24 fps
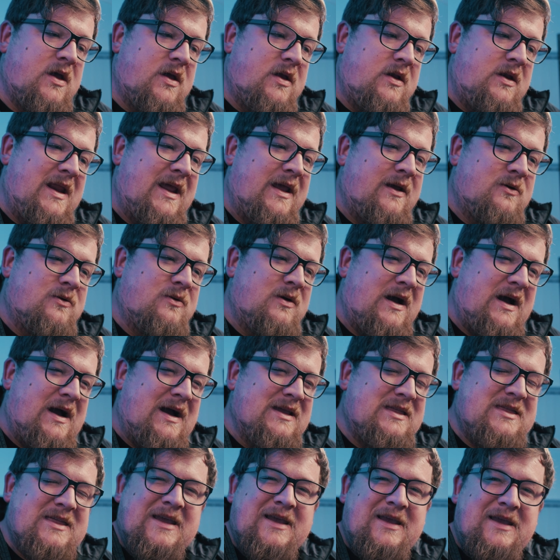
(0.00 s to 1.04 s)
Now, I
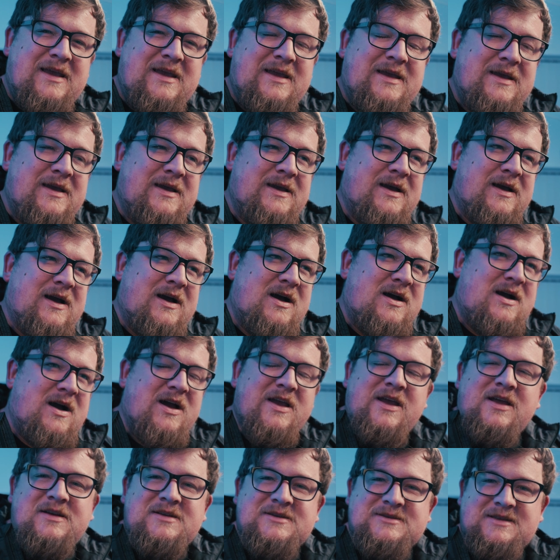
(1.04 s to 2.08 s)
think
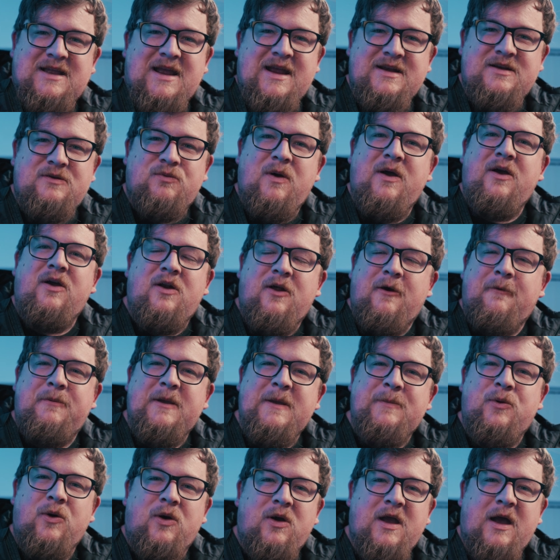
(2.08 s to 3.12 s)
I understand where a lot of
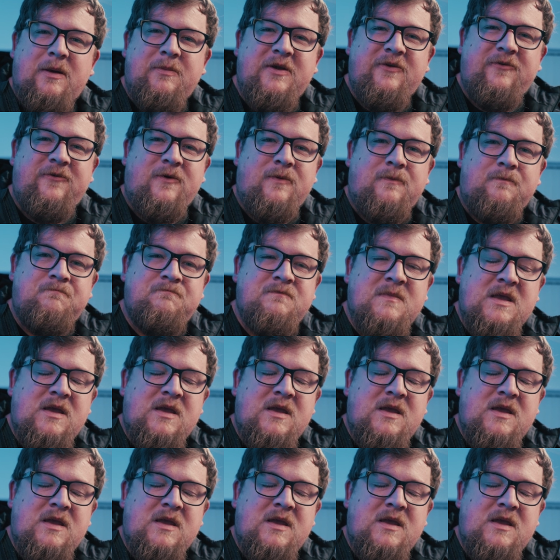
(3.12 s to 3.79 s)
people are coming from.